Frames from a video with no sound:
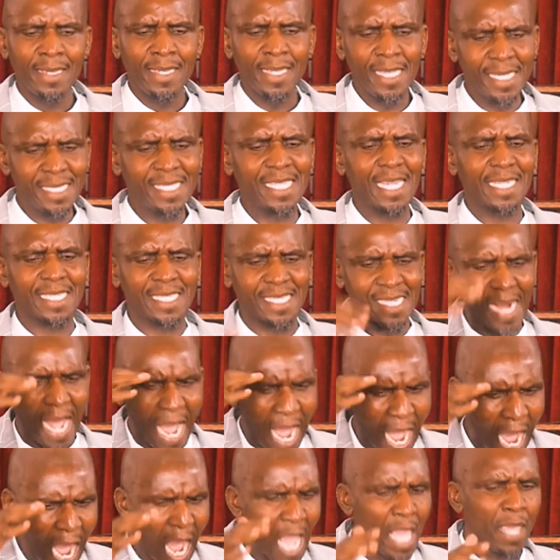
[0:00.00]
is a
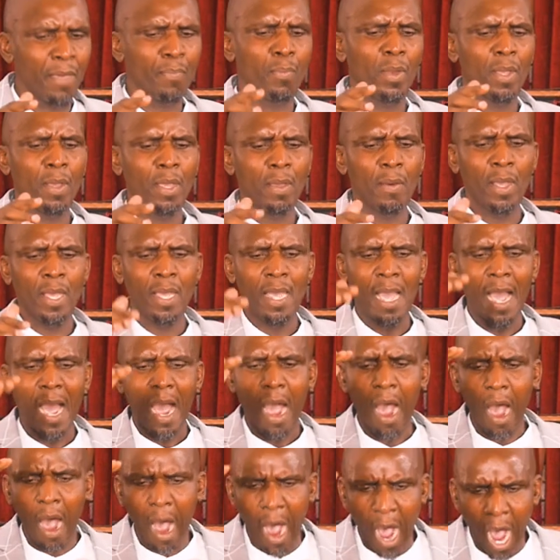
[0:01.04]
dry,
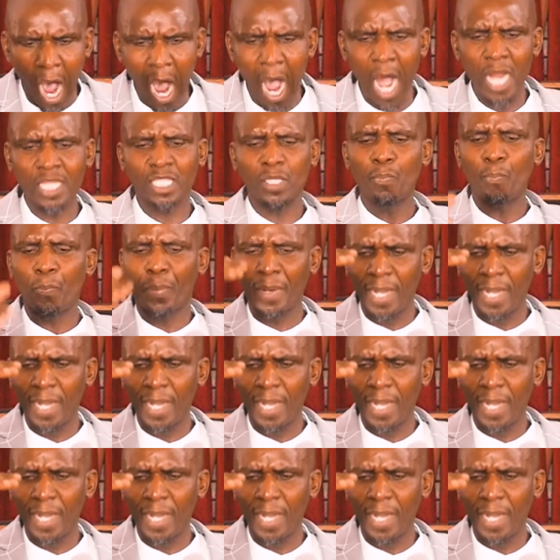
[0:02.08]
hard